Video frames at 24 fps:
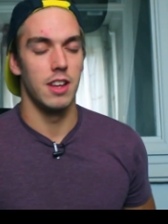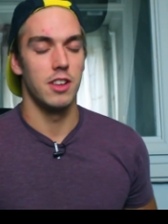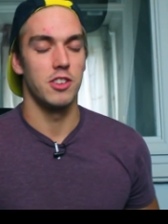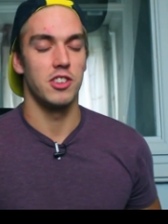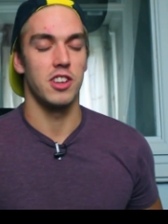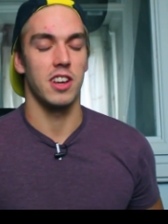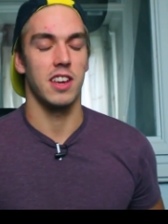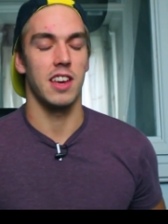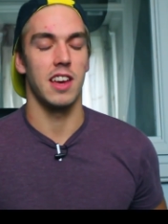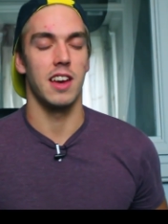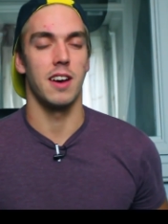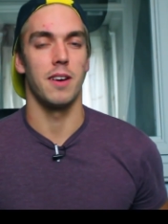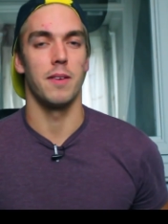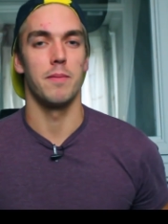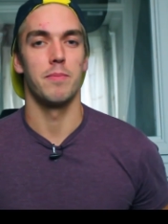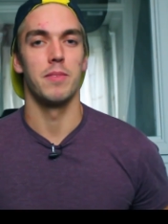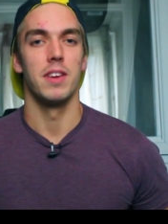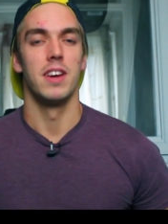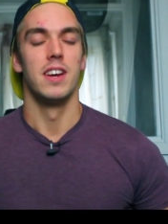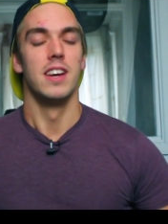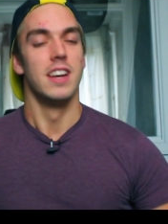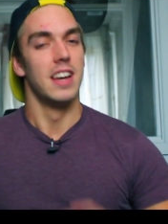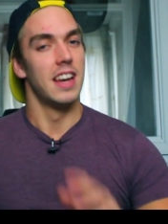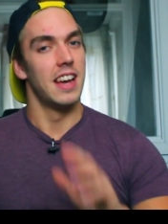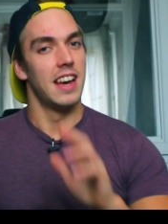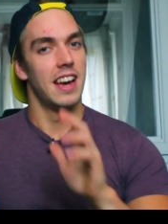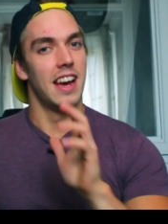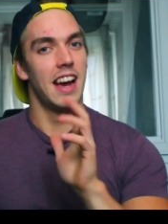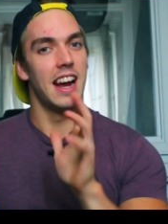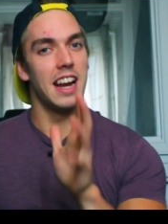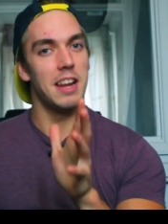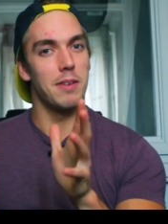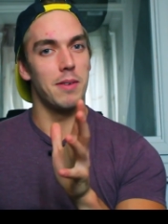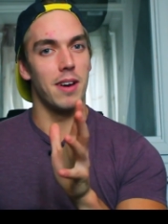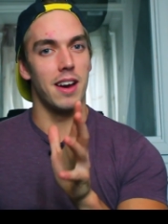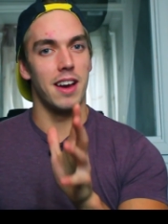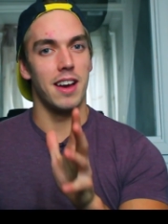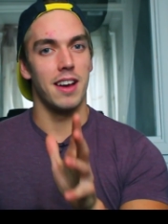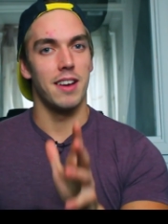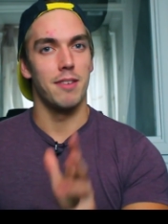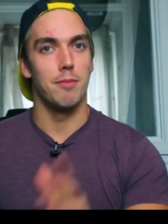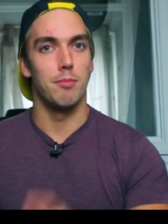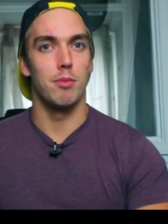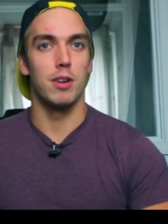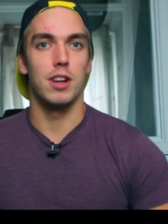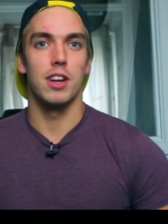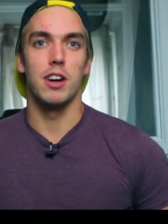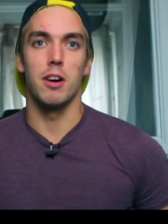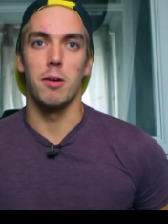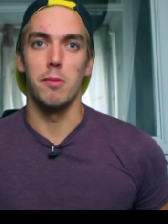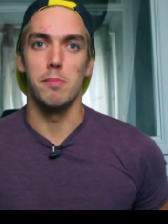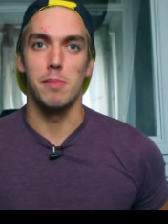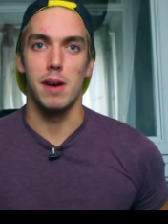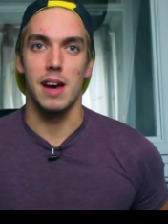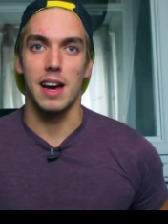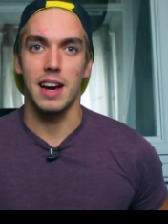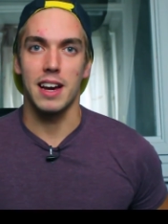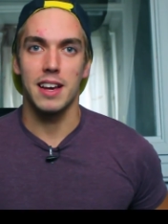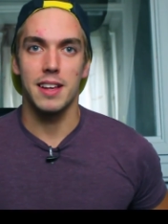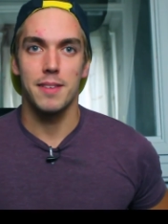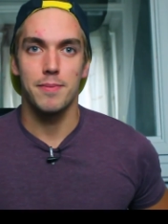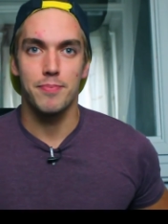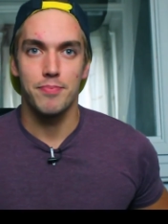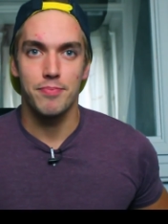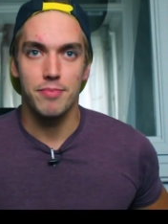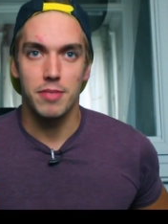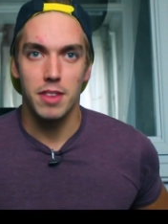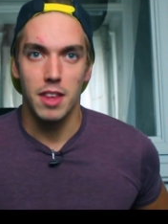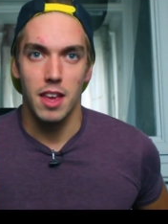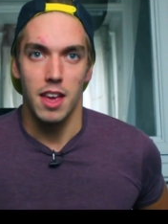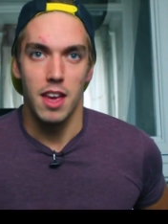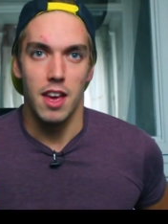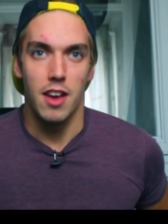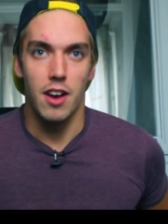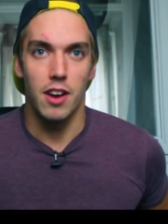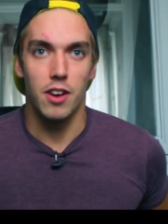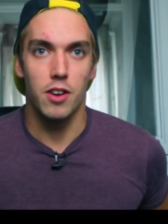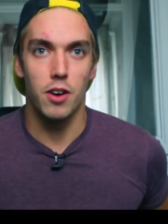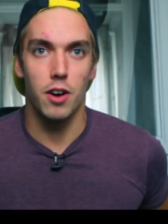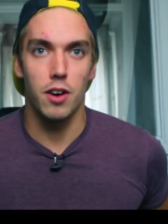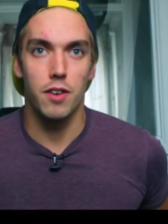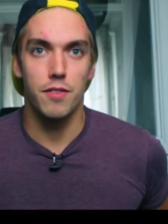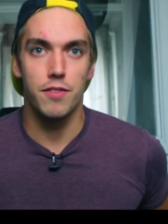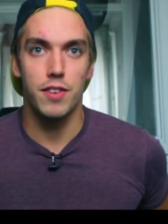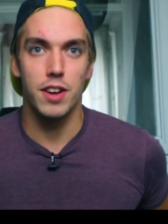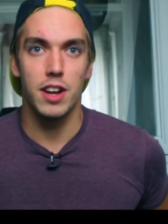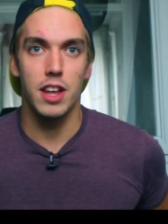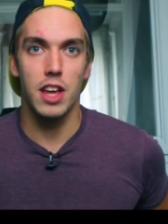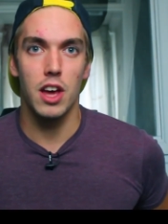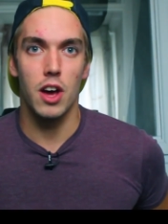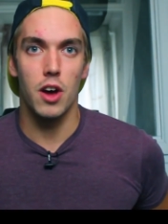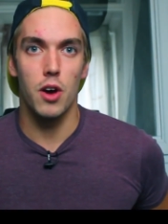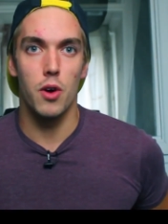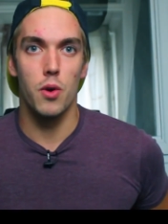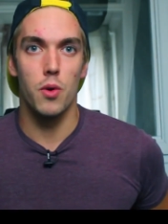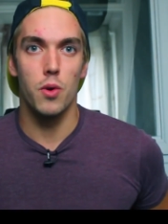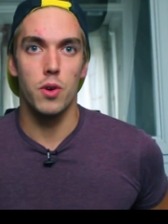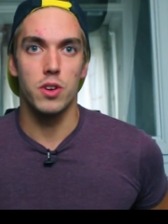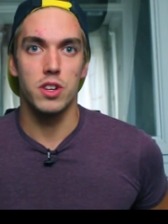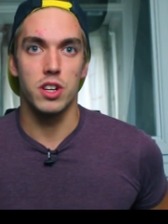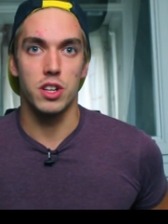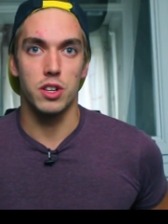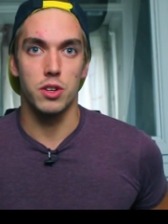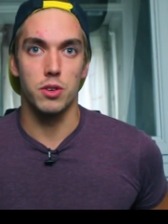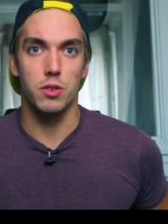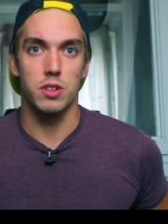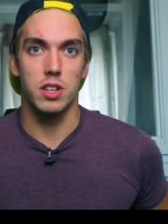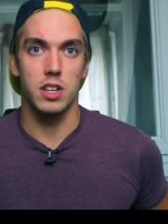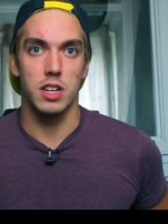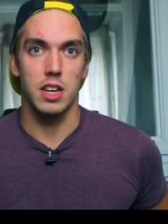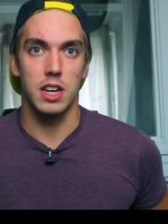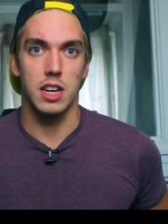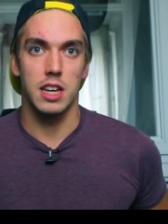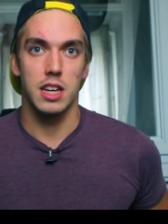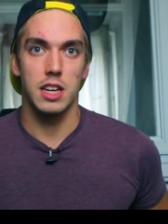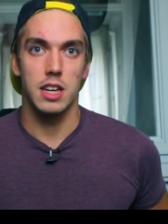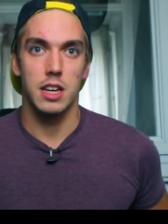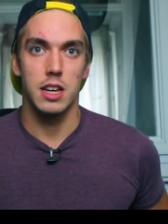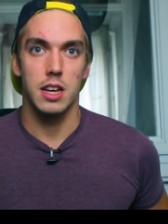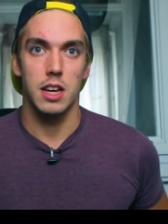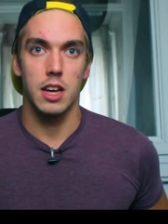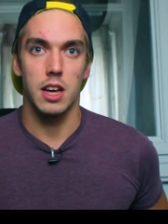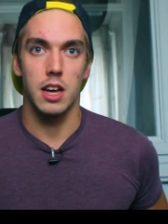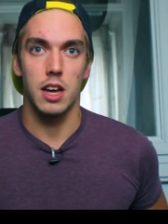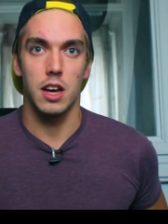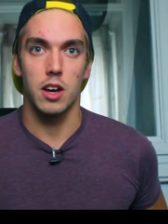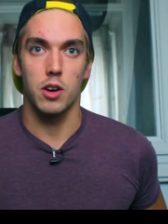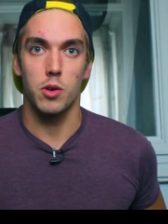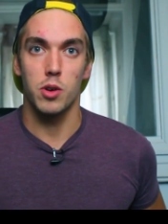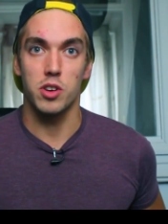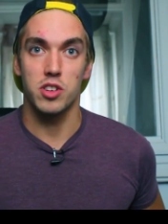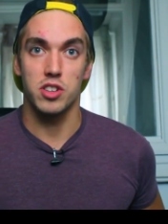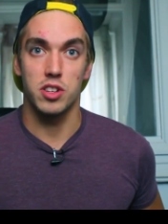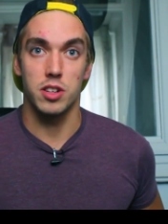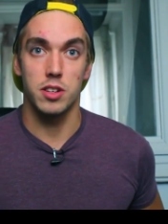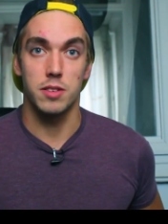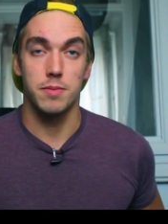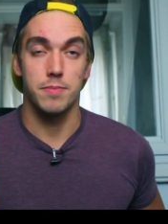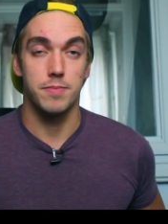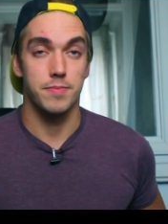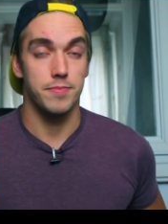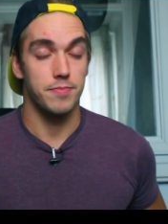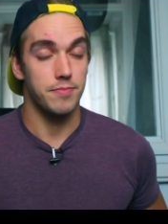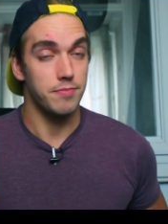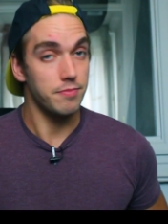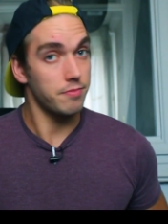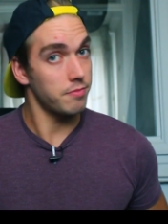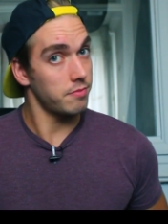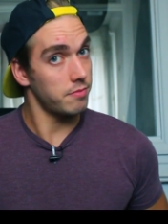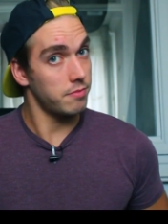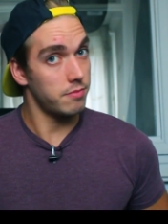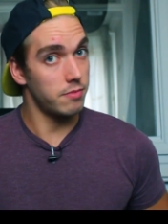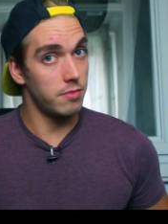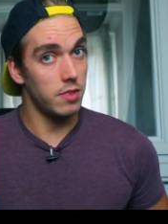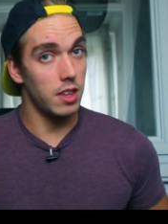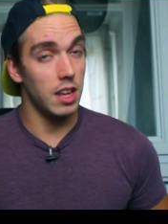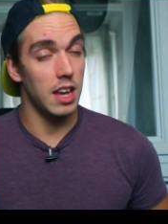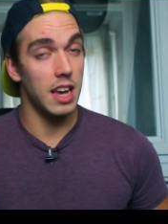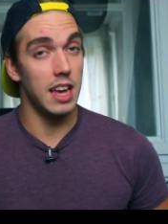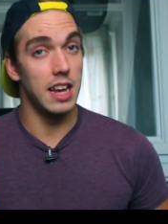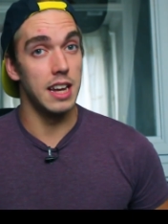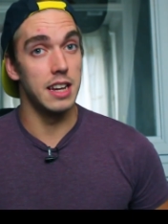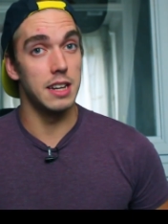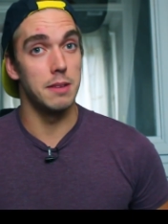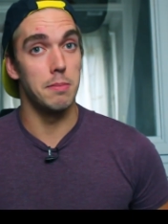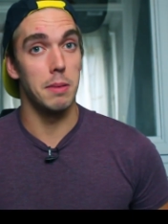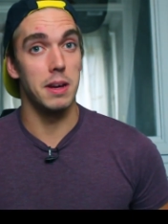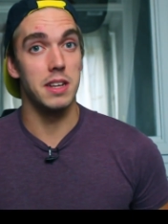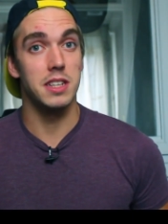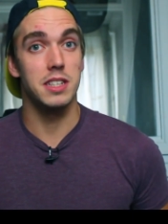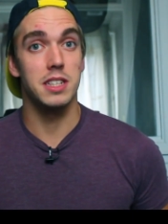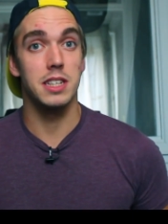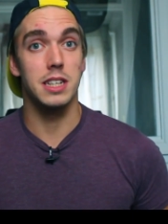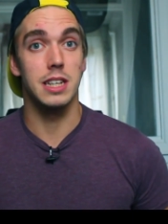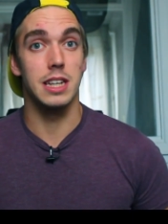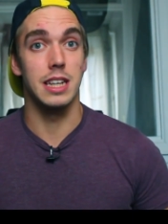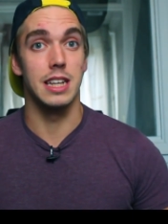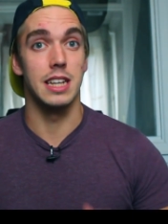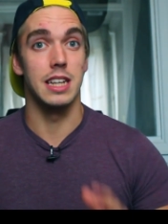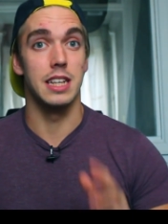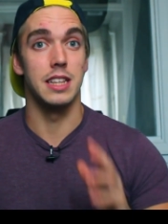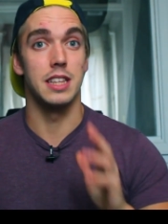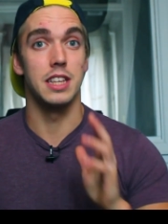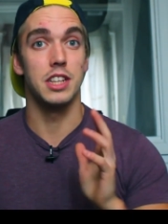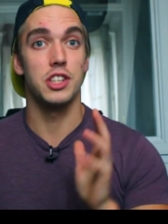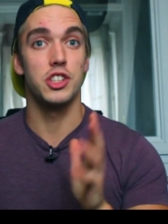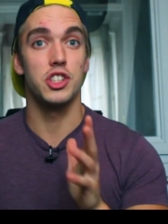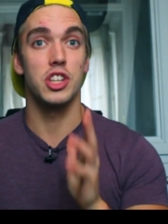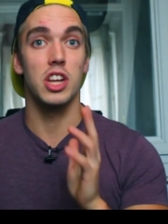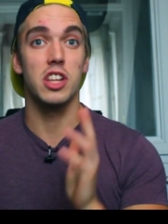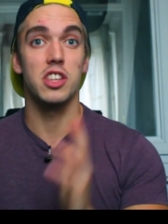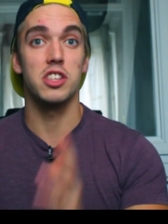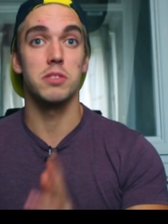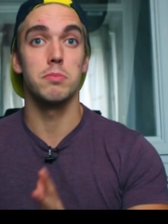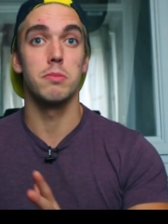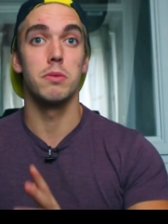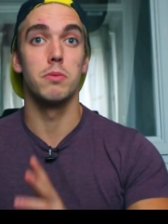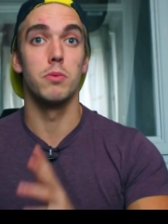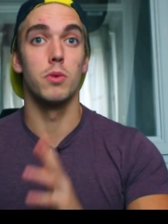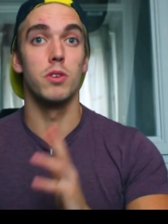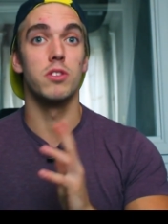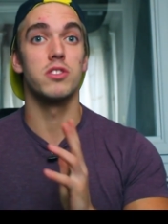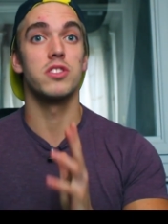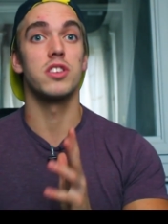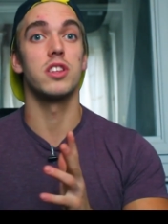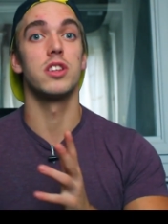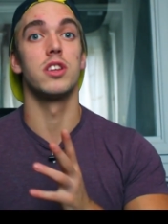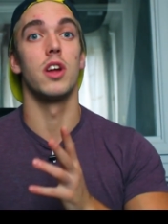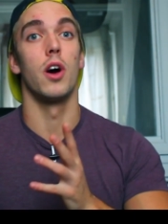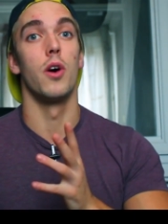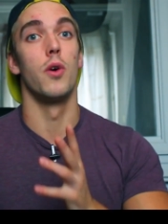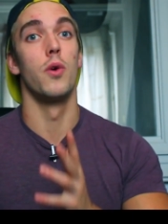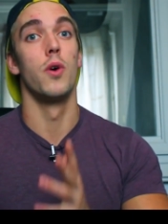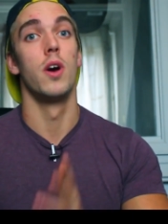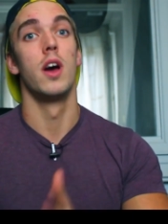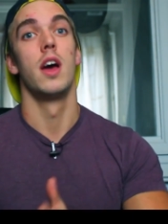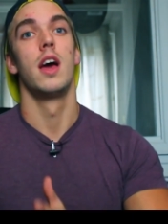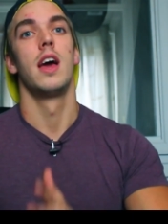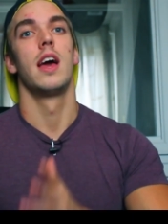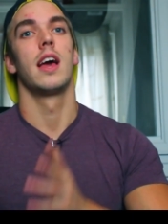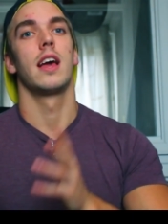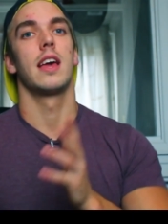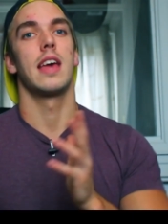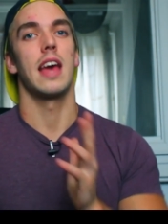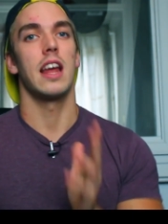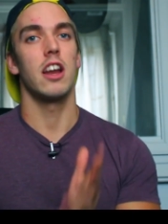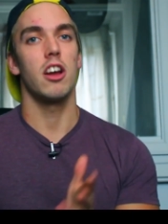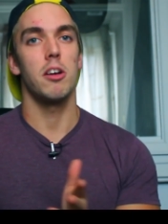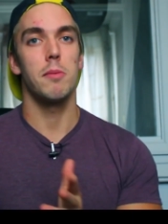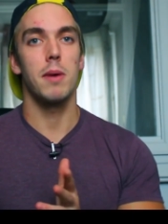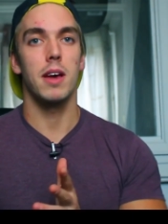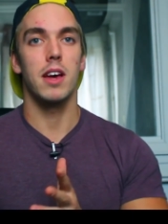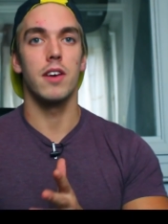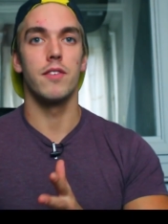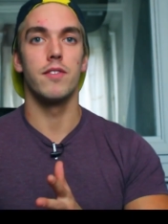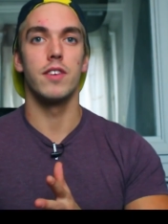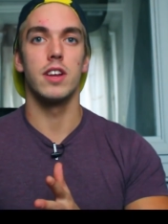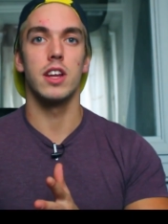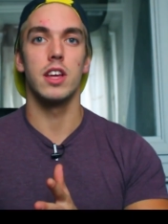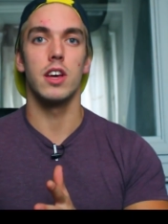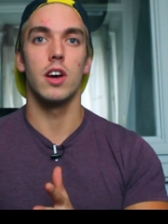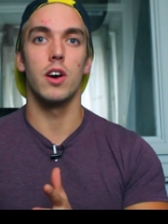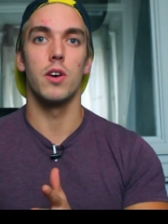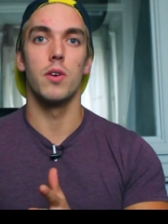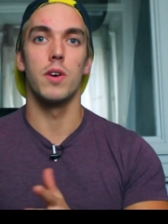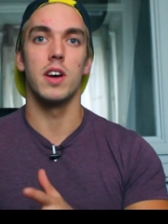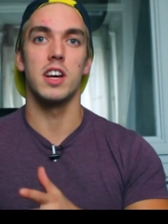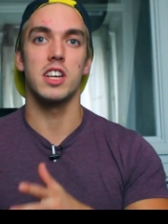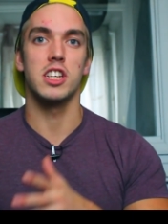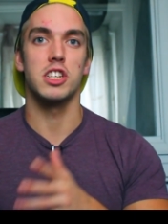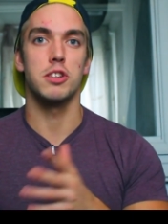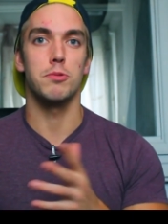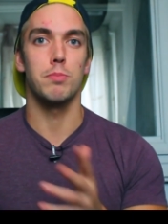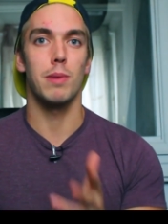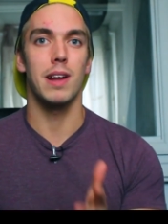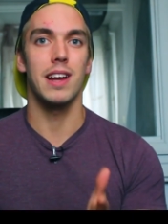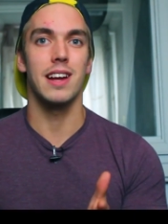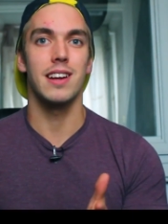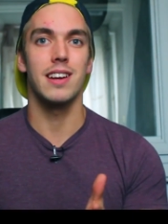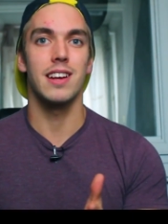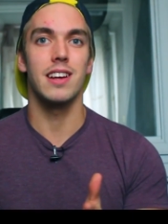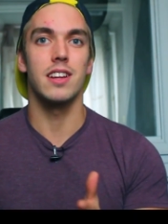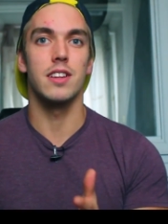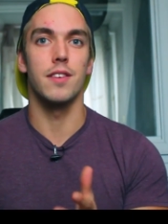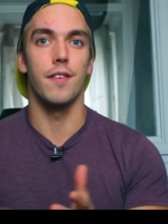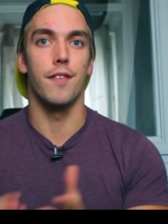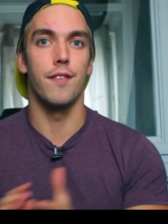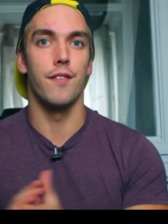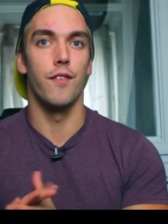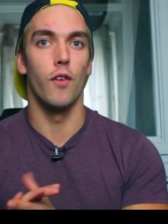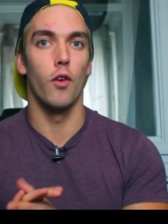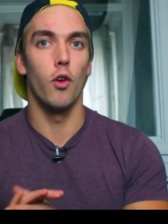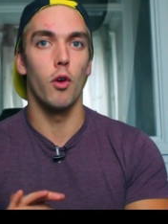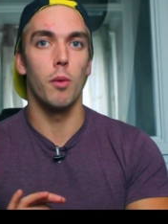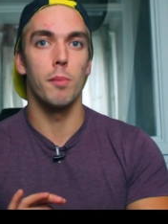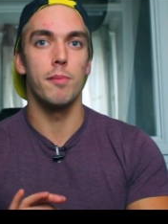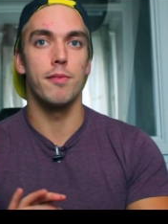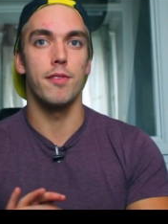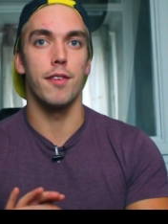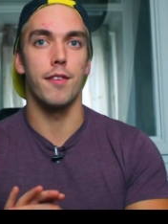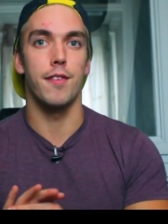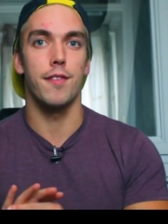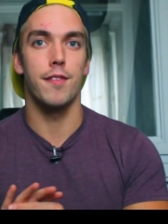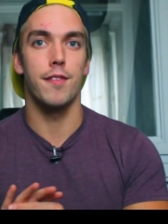Check it out. Anyway, bring it on back. Got a video to do today, question. And basically, this gentleman wants to know, can I make a video explaining the form for